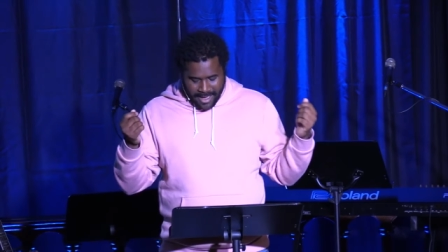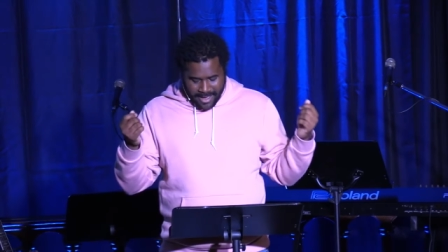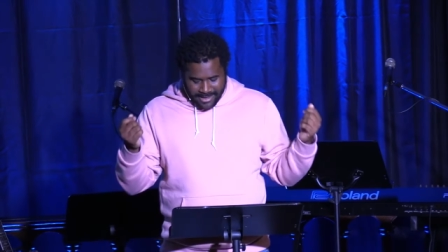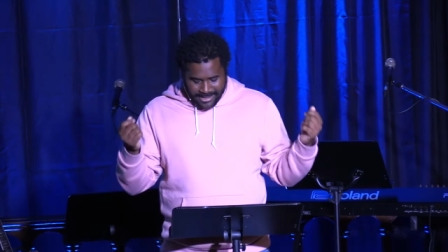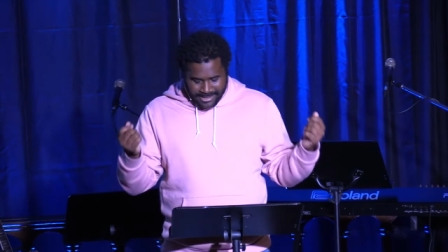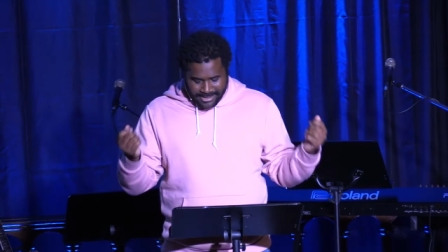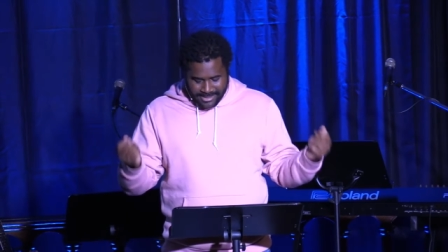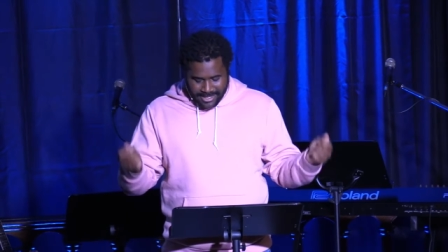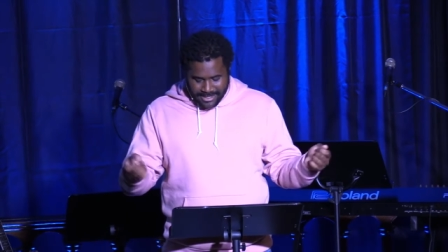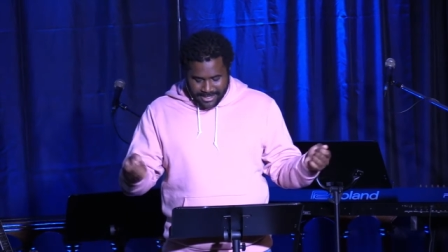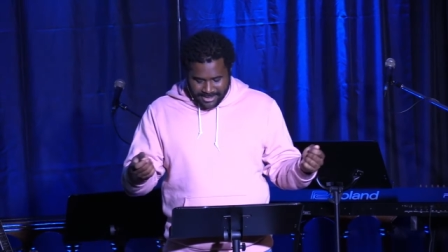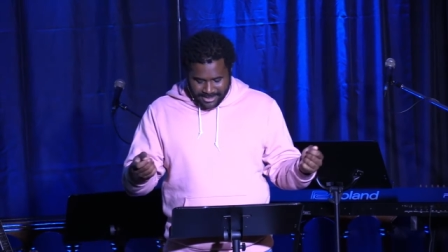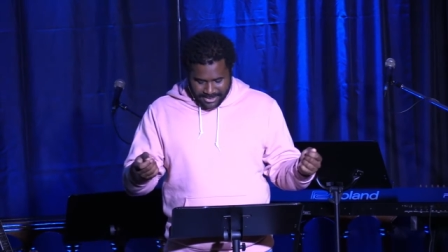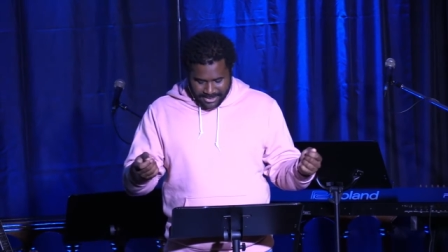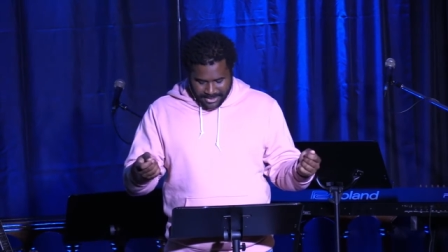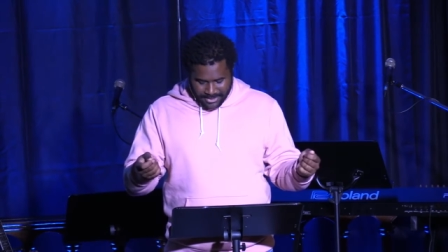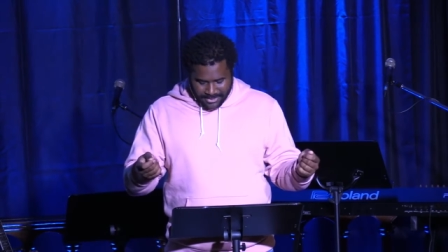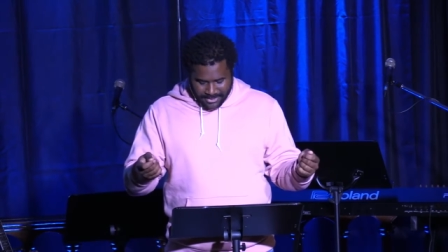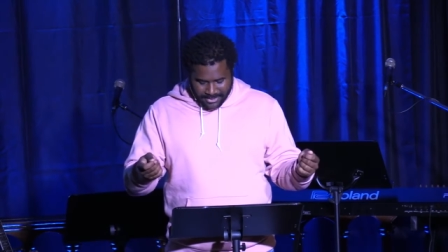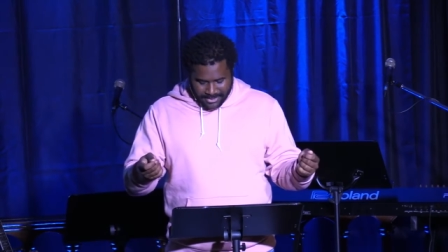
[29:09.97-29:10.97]

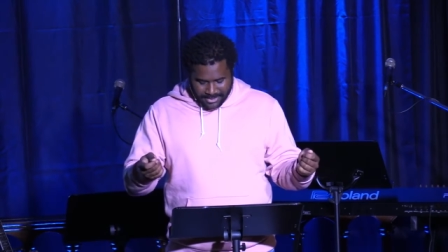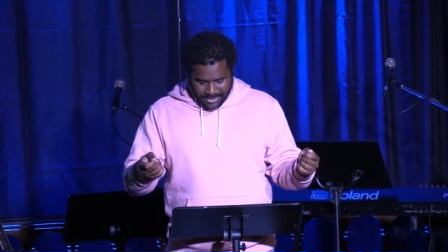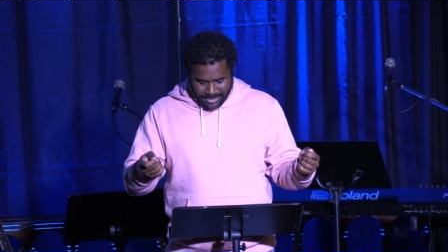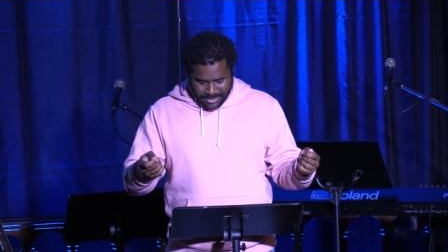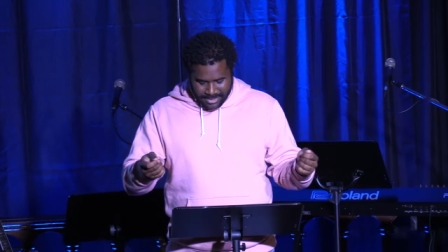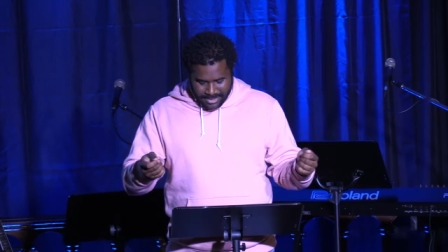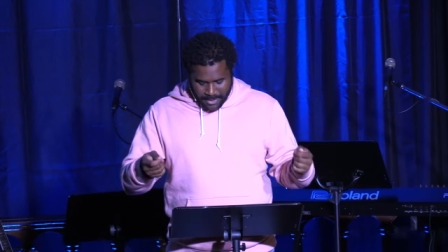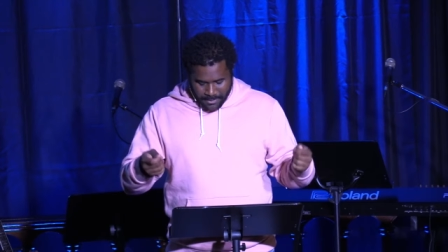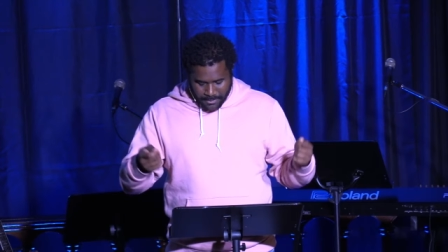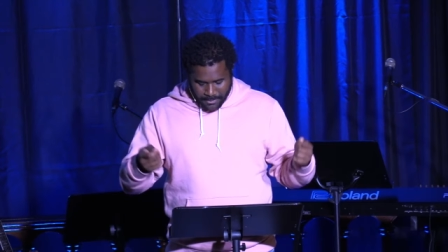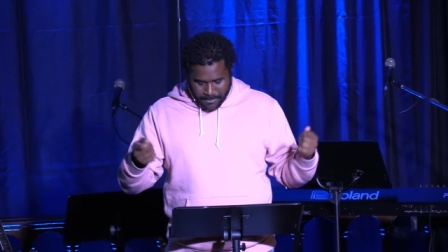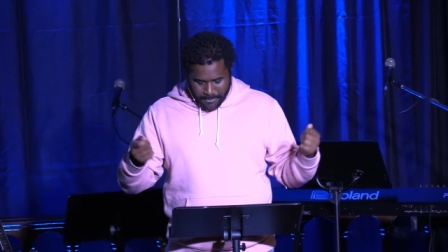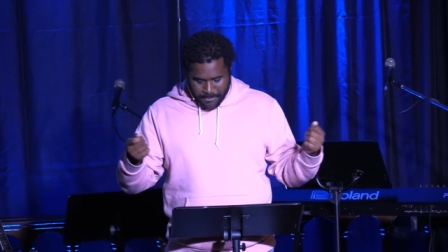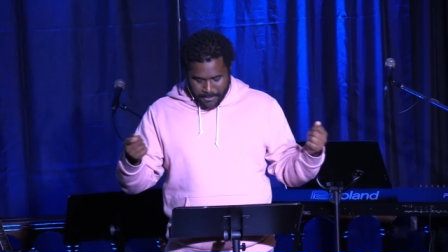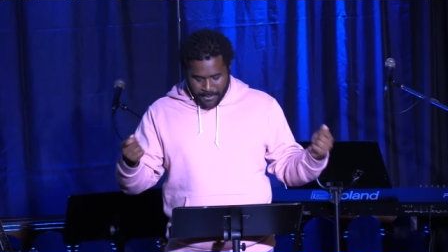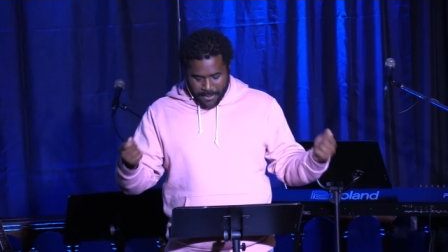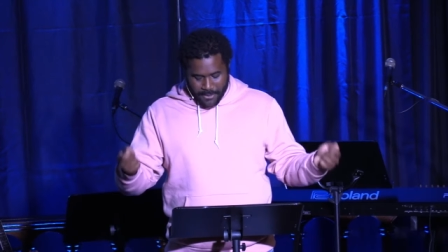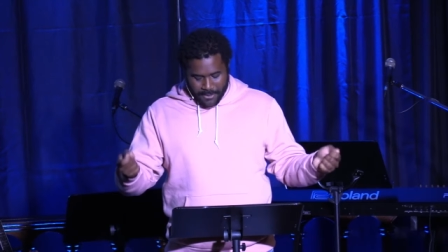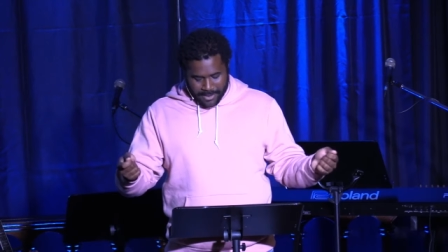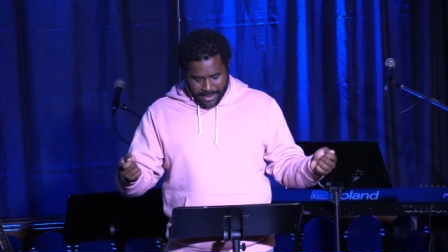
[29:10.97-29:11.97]
cisterns that were
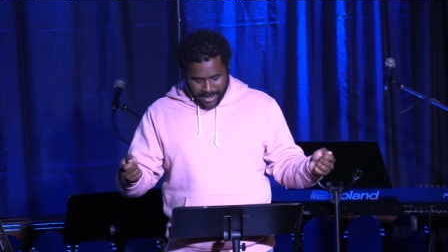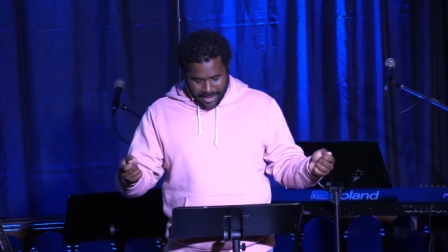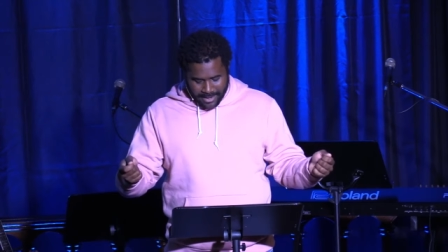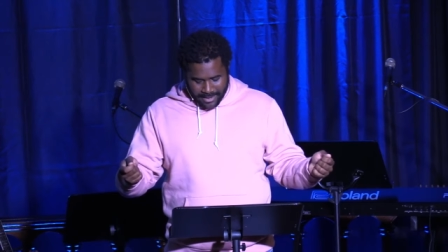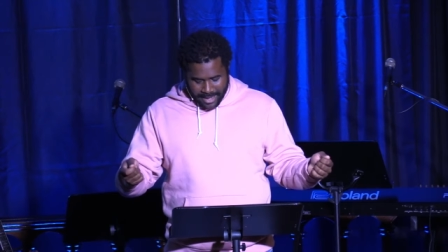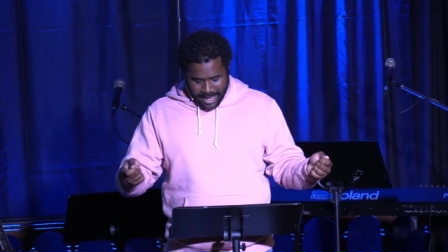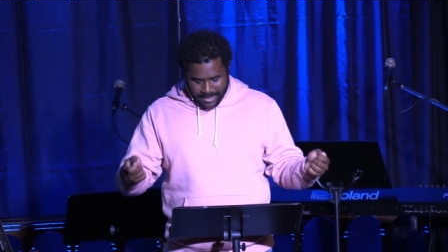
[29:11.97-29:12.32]
broken